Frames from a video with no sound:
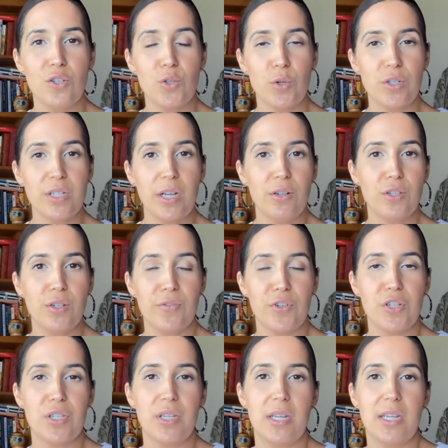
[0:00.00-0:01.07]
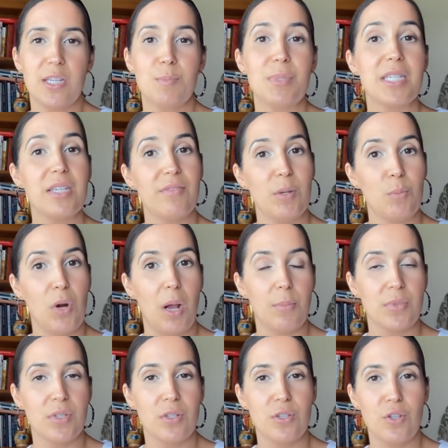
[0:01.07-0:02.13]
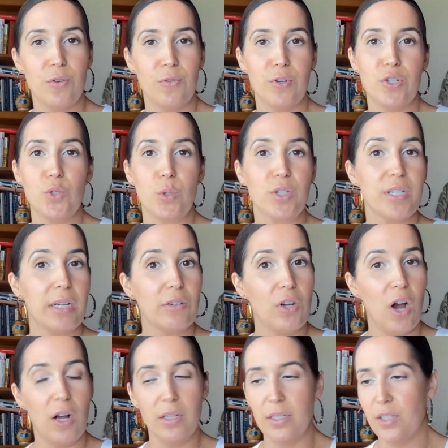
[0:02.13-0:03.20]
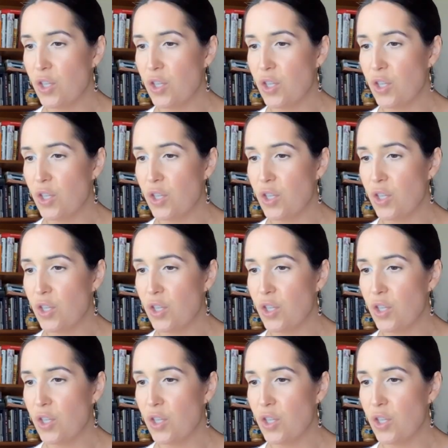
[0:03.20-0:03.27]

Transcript: Georgetown University specific prompts. So for Georgetown College,